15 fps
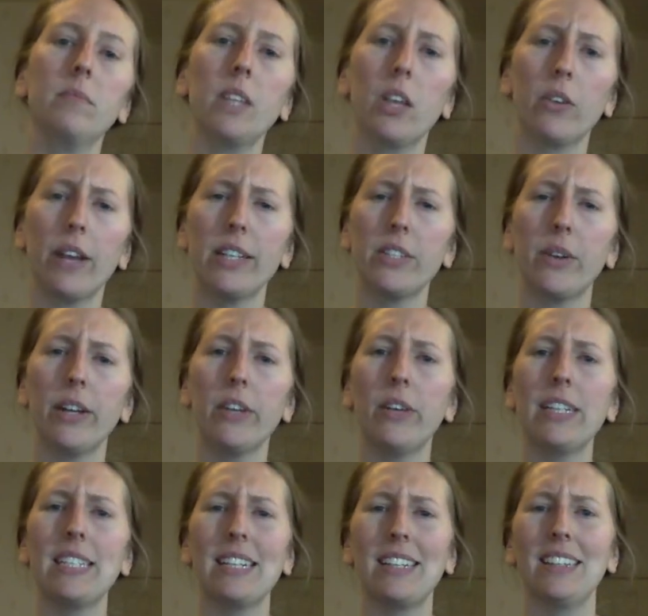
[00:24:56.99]
Okay, so I know I
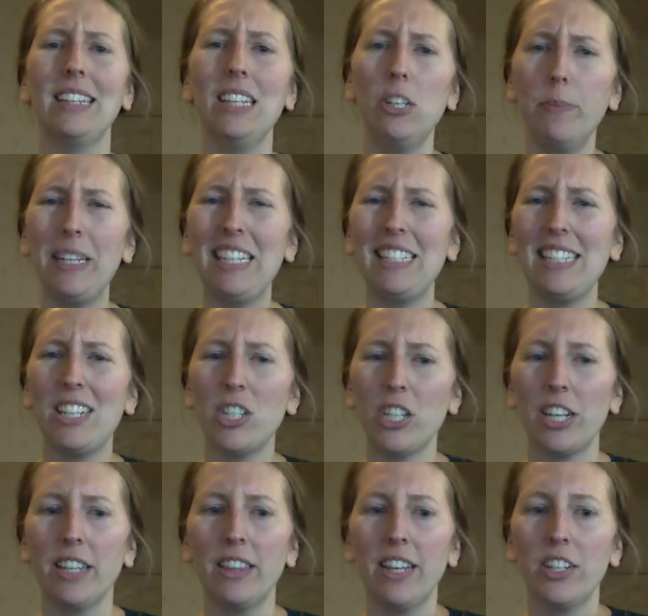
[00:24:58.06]
did a little bit of
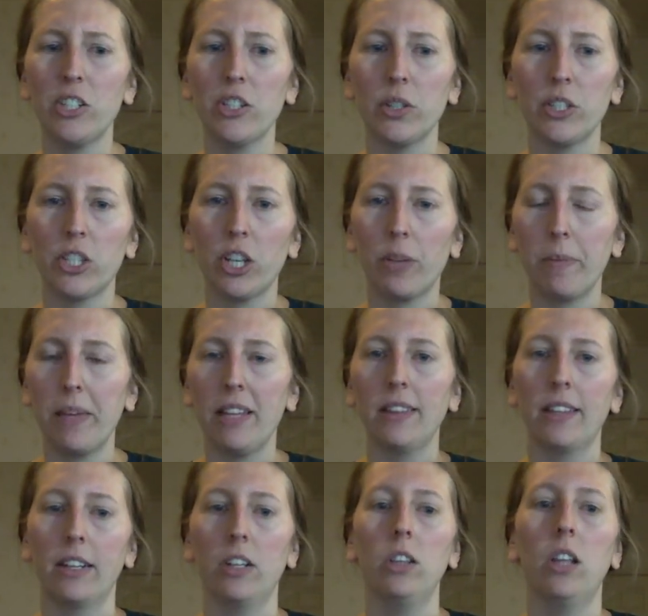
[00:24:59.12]
teaching in there, so it took me a
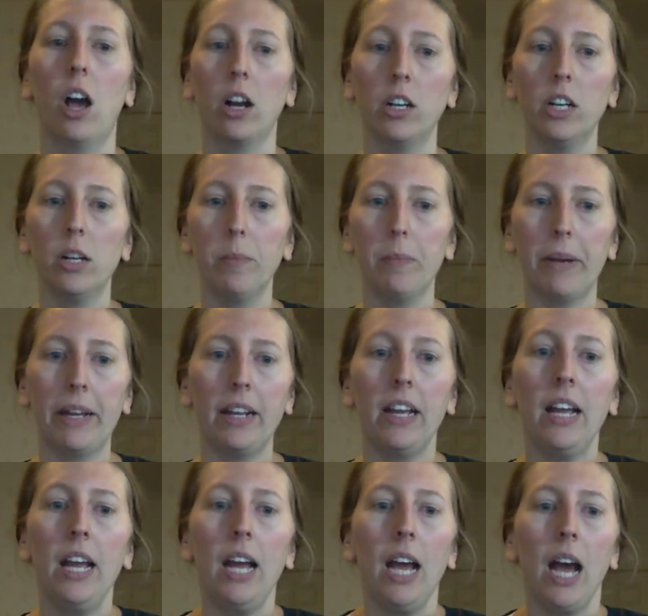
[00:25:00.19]
little longer, but
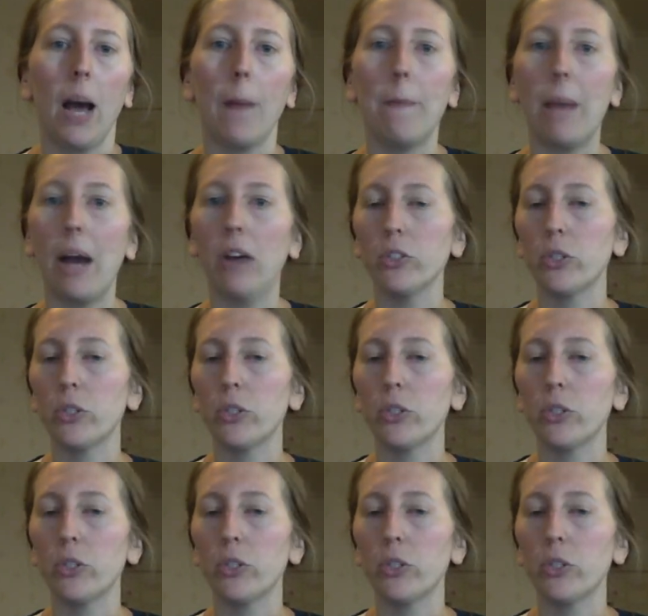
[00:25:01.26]
about